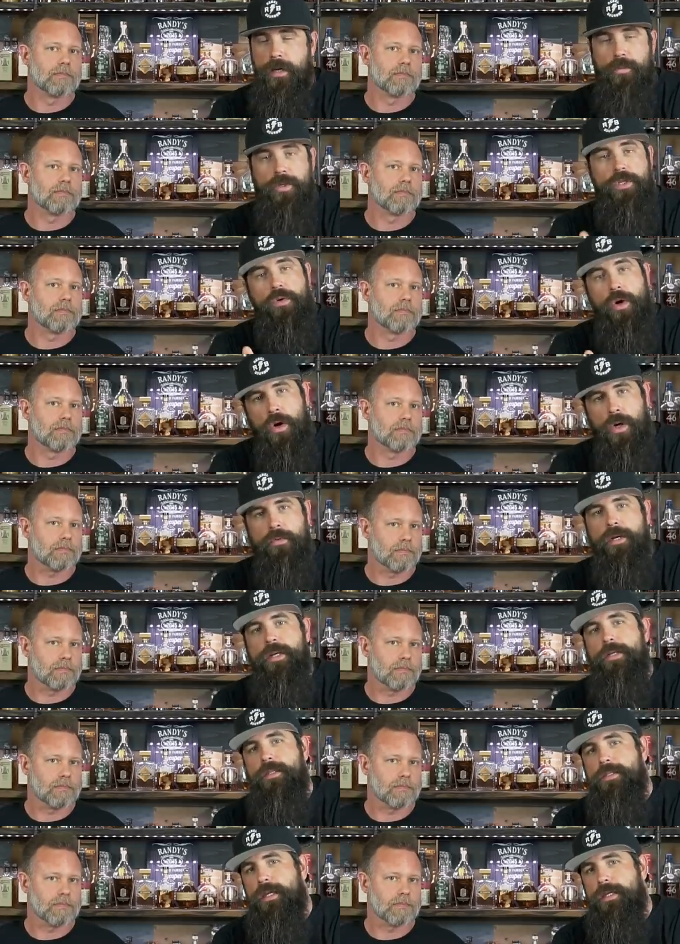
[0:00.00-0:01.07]
Speaker 1: and when you are ready
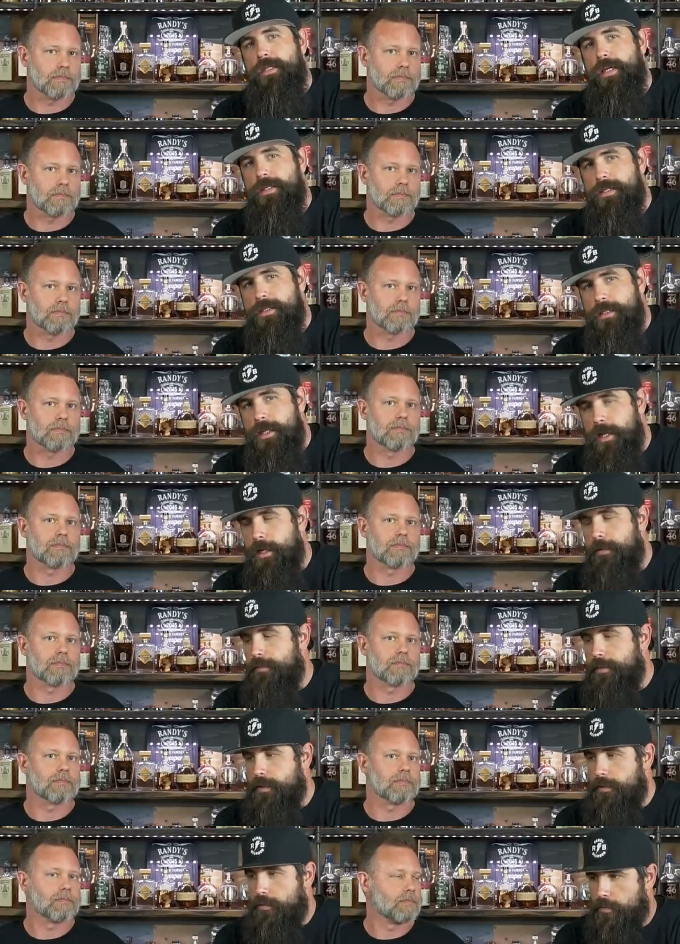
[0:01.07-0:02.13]
to take that step,
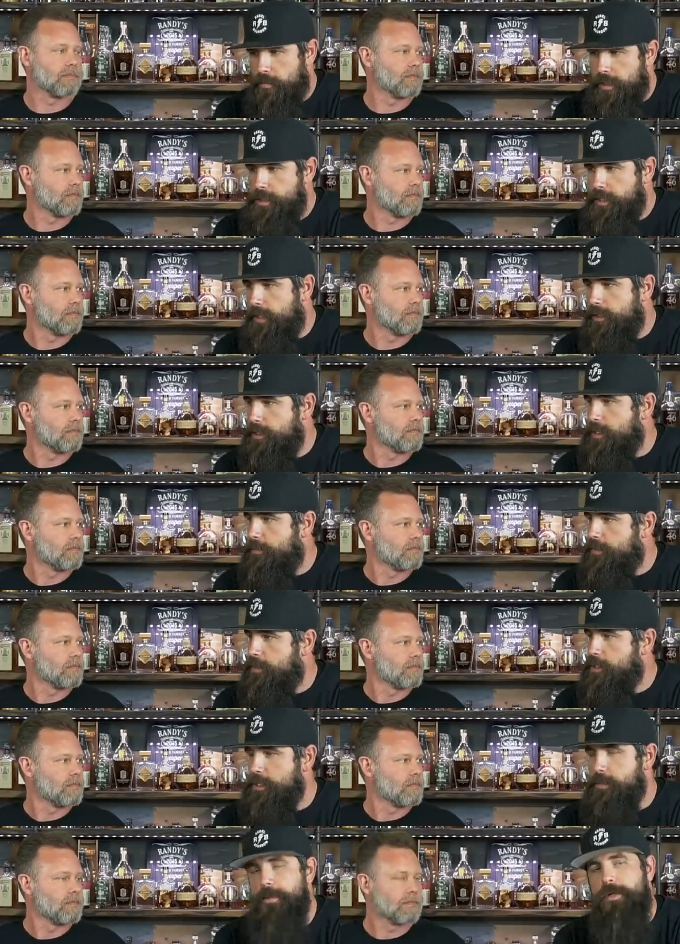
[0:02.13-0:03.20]
reach out to some of
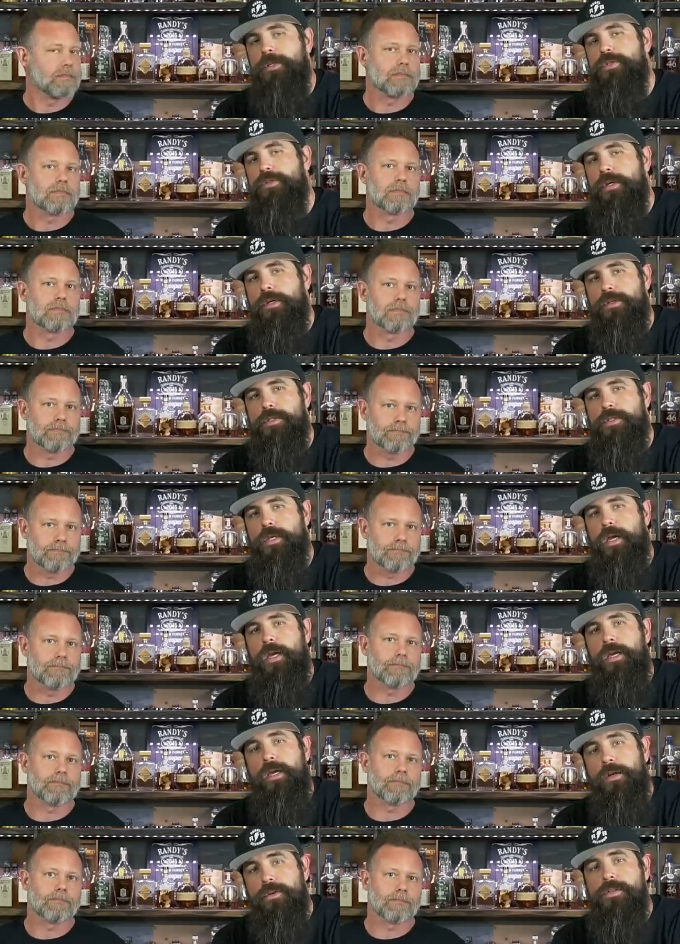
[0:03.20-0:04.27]
those experienced drinkers and say,
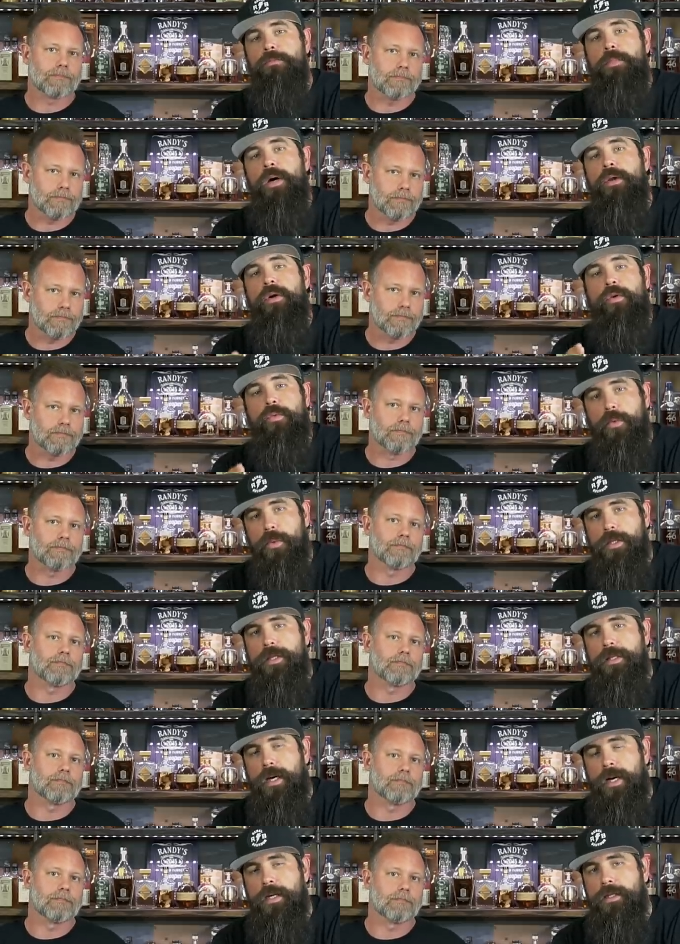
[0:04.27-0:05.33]
hey, here's a bottle I really
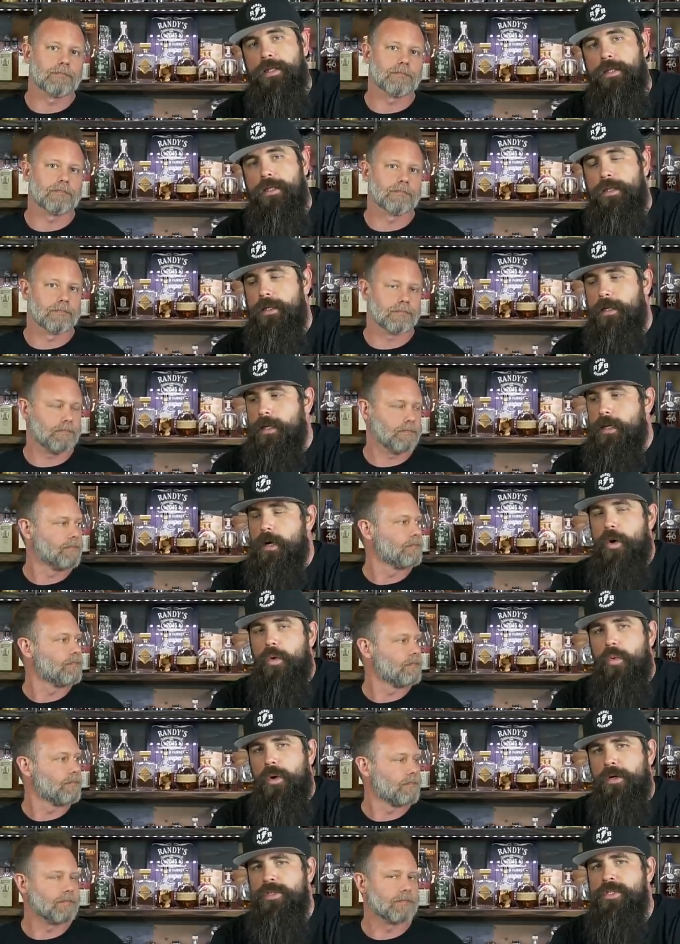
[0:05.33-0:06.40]
like. Mm-hmm.
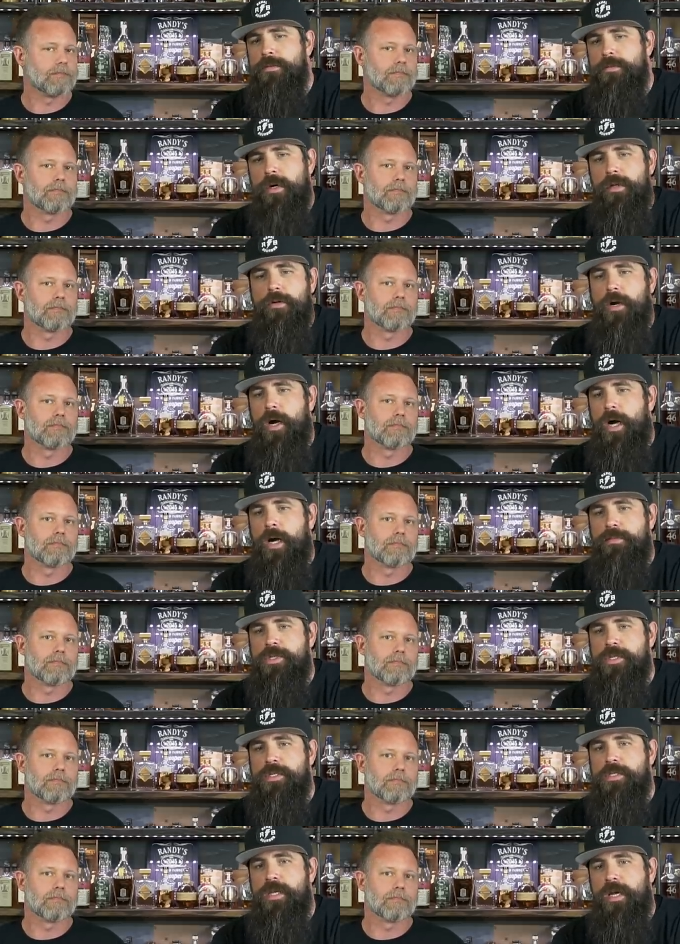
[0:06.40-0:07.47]
What are some other
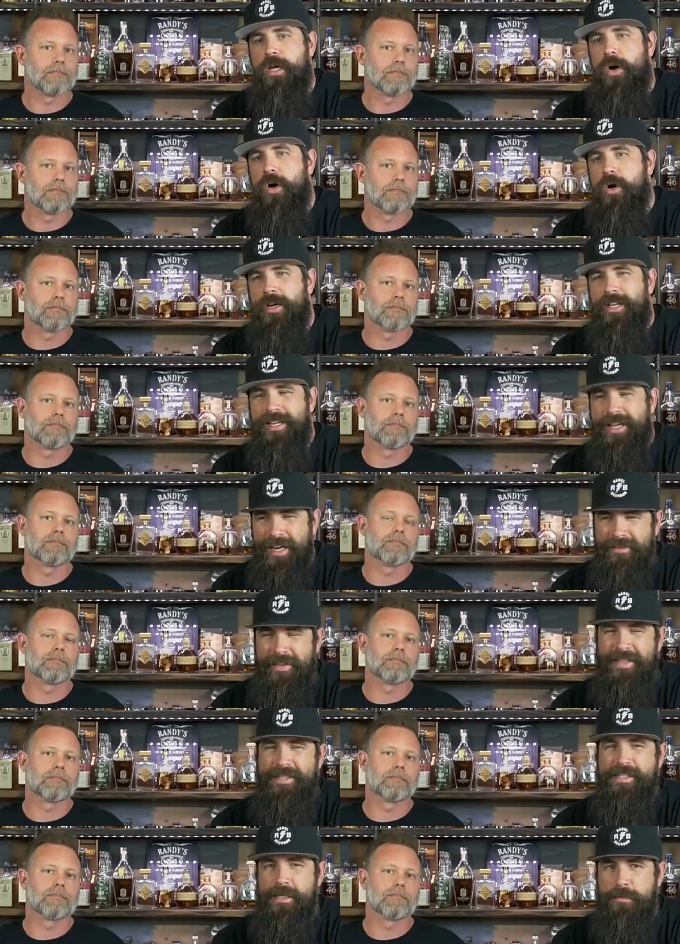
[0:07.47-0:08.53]
options that are kind of in
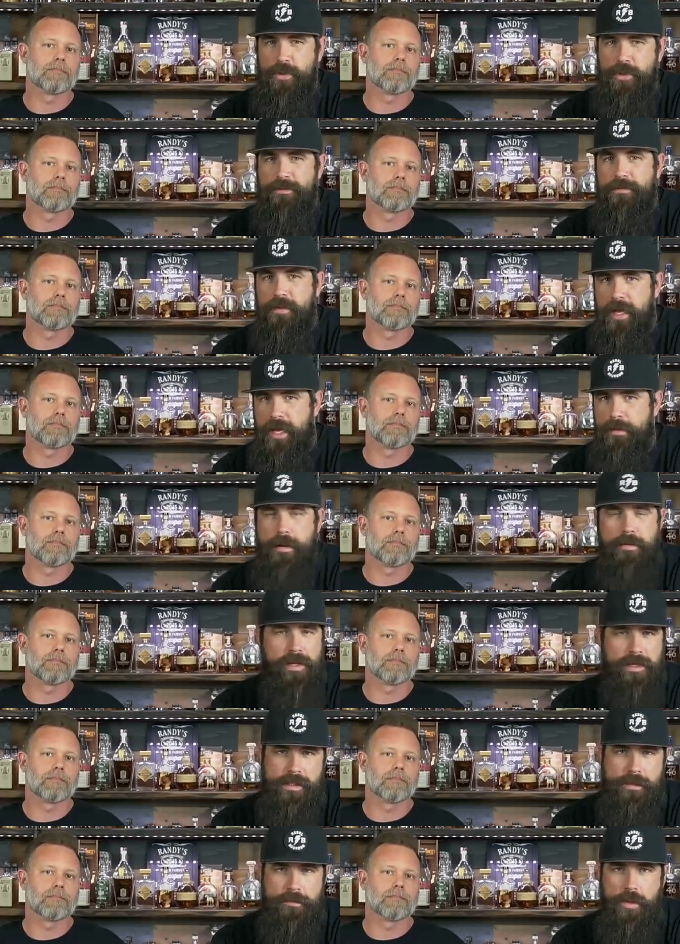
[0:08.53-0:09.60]
that similar vein, maybe
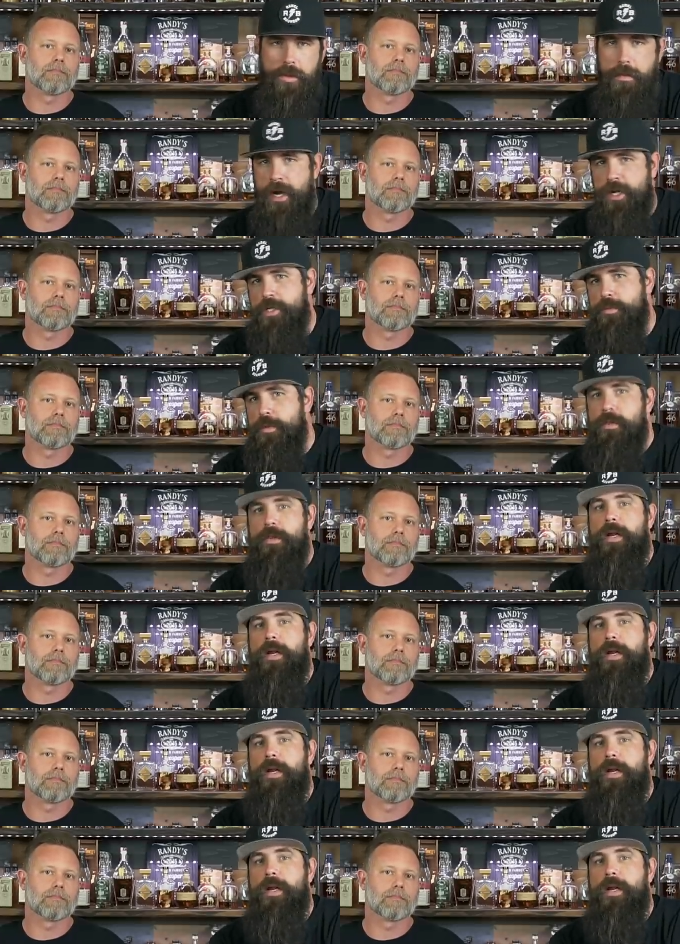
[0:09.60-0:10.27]
that similar mash bill